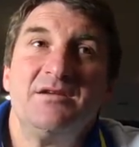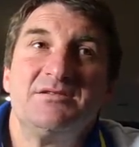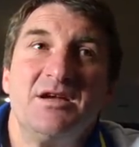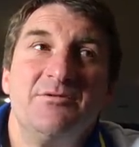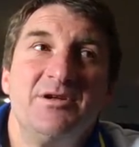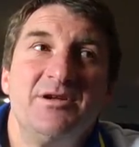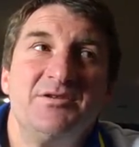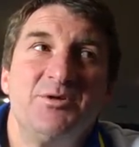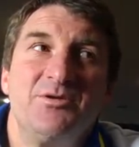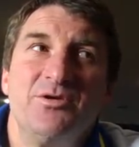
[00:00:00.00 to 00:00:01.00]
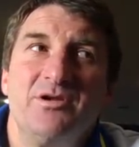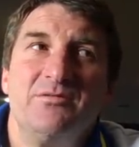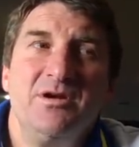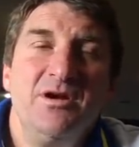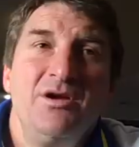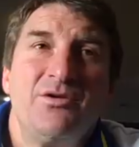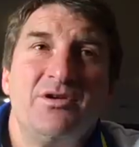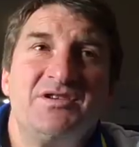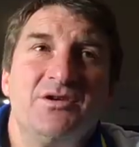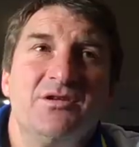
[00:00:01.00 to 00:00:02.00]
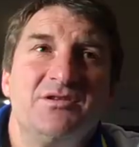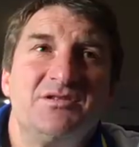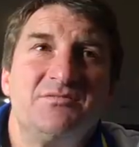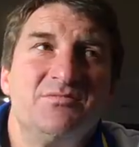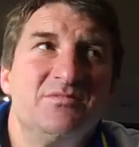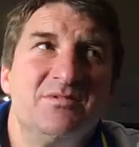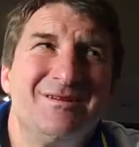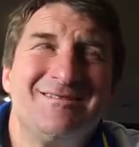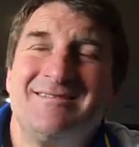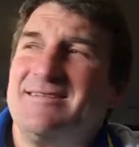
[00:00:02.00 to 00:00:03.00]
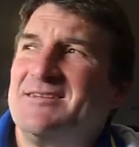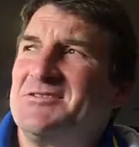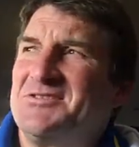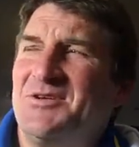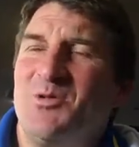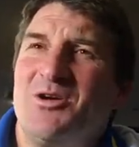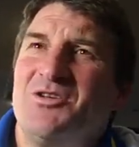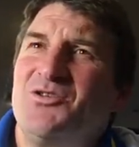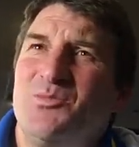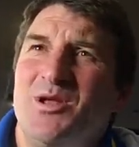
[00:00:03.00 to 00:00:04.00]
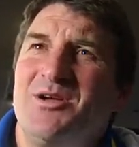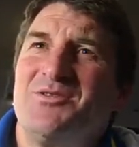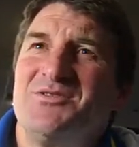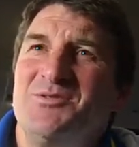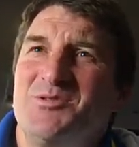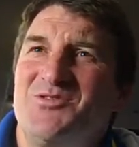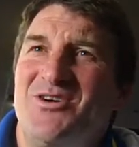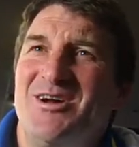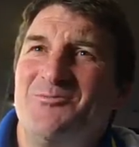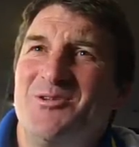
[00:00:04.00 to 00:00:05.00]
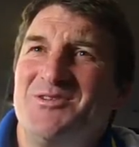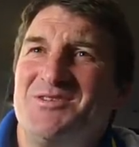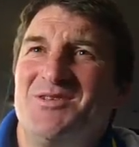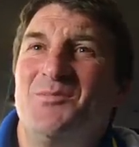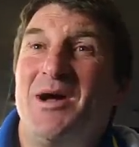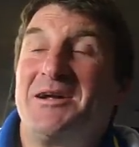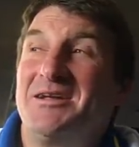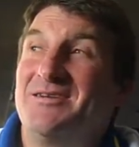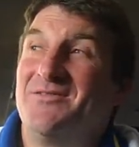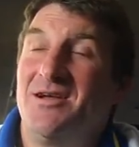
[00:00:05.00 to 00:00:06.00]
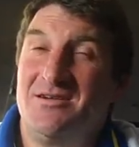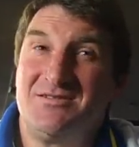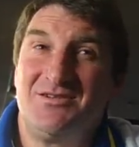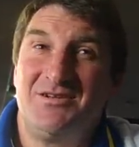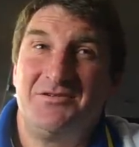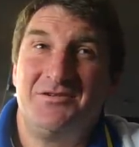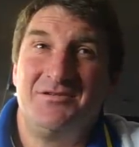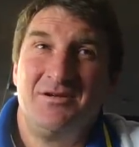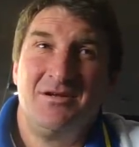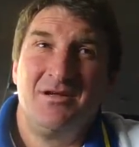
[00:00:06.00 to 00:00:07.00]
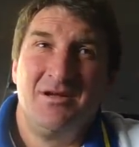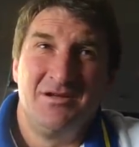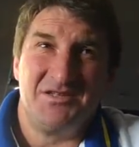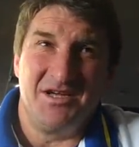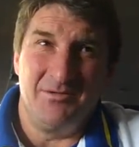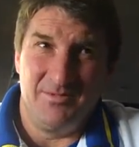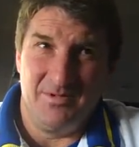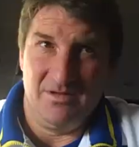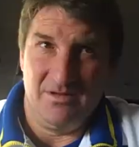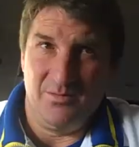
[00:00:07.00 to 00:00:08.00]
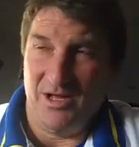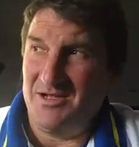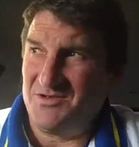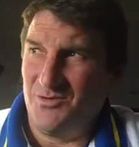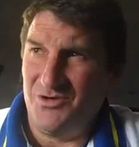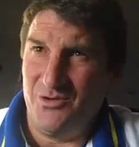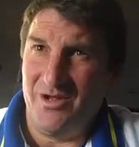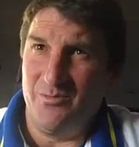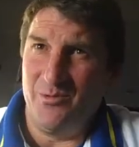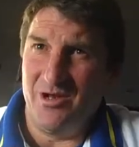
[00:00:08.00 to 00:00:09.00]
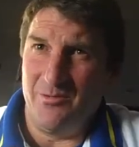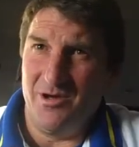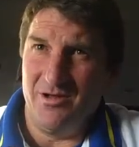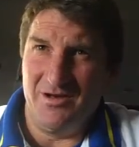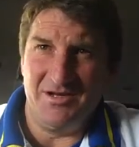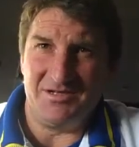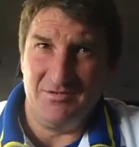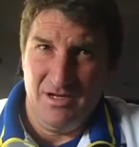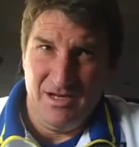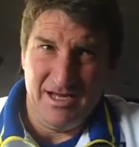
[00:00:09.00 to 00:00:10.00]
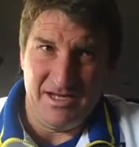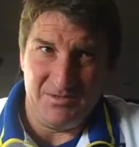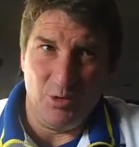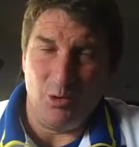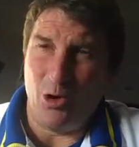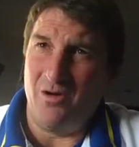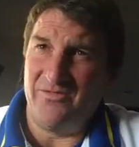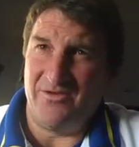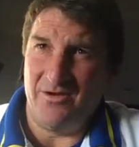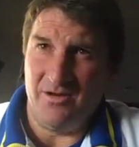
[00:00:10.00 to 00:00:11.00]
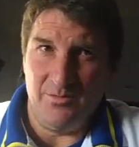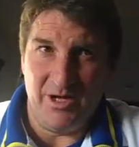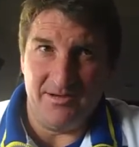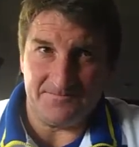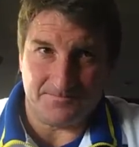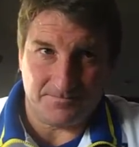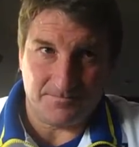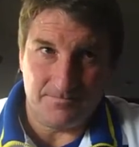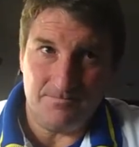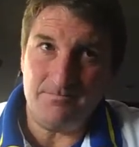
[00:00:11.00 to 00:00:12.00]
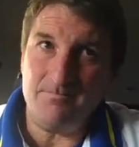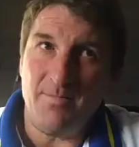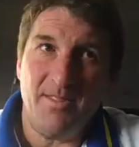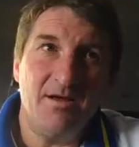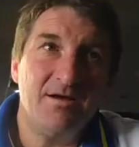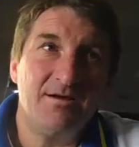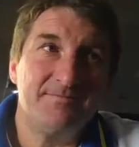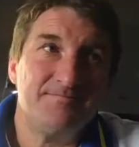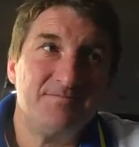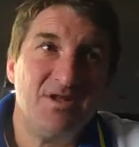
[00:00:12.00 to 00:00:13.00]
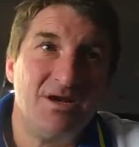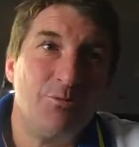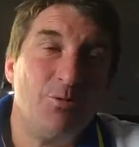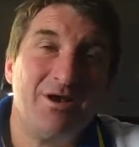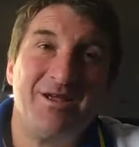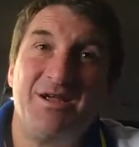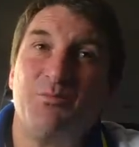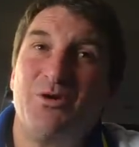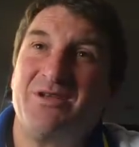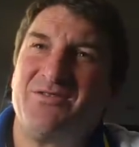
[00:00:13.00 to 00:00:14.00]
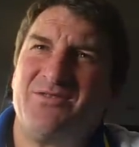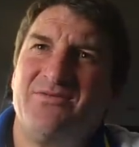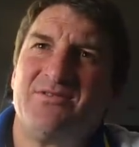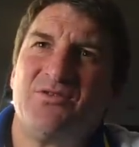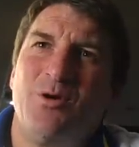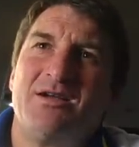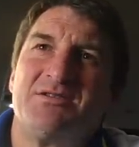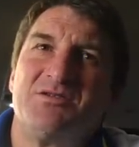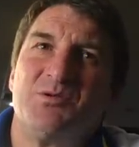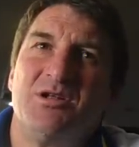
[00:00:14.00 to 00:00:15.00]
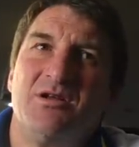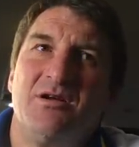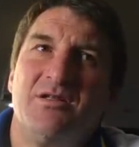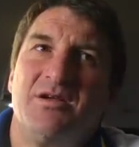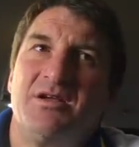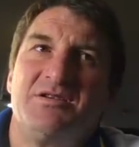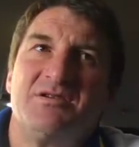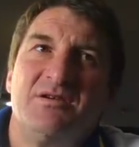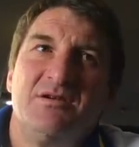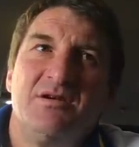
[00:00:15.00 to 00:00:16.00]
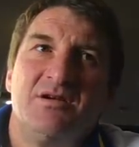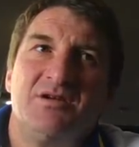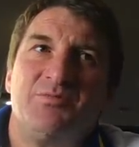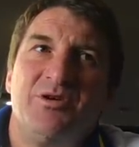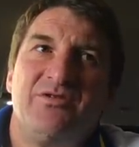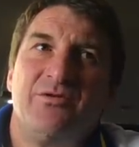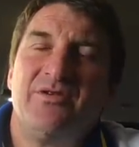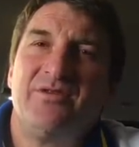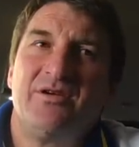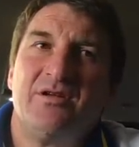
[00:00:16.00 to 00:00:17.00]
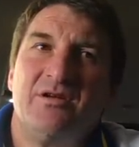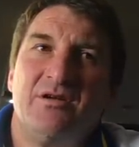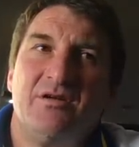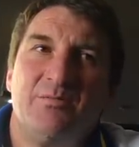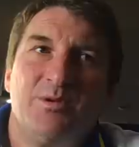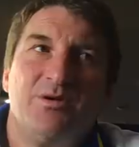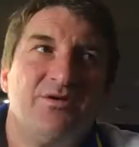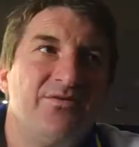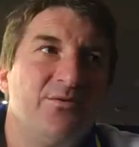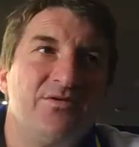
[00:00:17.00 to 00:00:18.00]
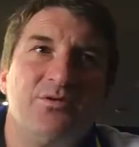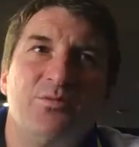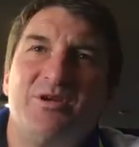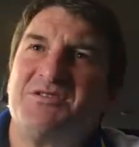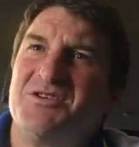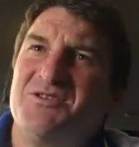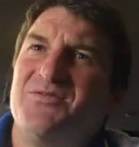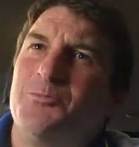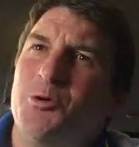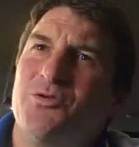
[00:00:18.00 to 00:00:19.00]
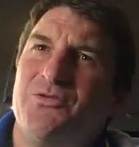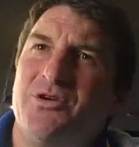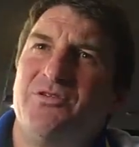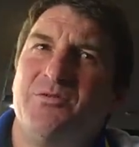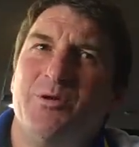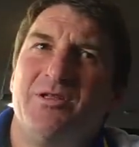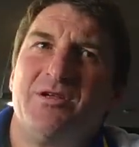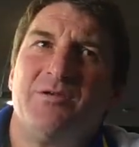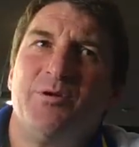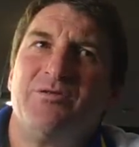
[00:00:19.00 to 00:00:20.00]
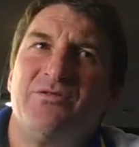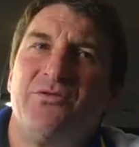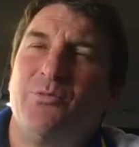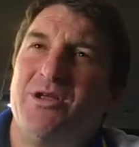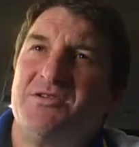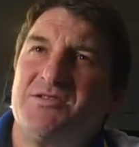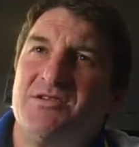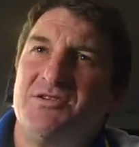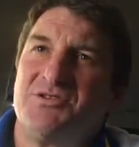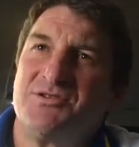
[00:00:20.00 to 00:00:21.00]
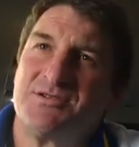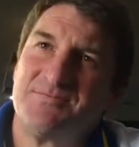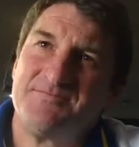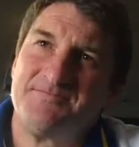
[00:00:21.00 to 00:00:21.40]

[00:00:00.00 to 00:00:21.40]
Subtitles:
so he's been good. And Chris Hill doesn't seem like a new player, because he was training with us at the back end of last year, and so the players all knew him really well, and he's more confident about what he can bring to us as well. And I think he's been terrific, and looking forward to a big season from all three of them. I think they've been tremendous additions.